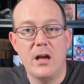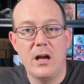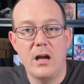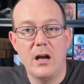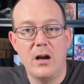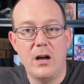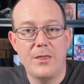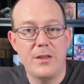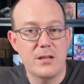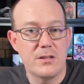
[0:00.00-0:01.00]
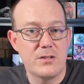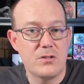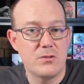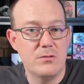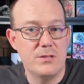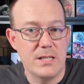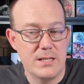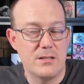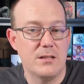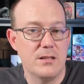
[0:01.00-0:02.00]
I think it's
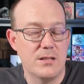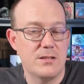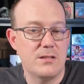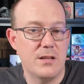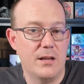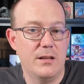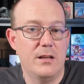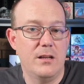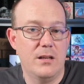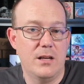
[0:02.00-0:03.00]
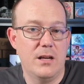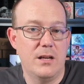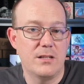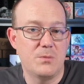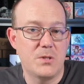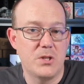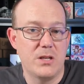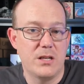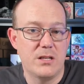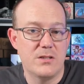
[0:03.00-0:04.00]
decent in this set,
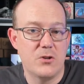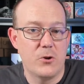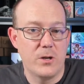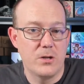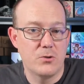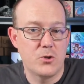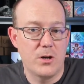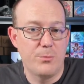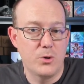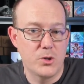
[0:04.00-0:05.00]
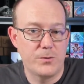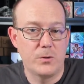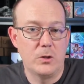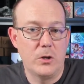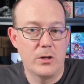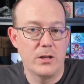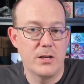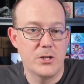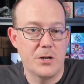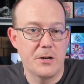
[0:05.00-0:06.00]
especially considering you're trying to push for a lot of
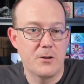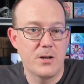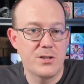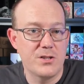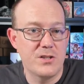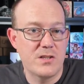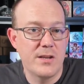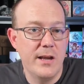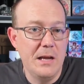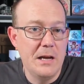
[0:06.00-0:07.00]
legendary creatures.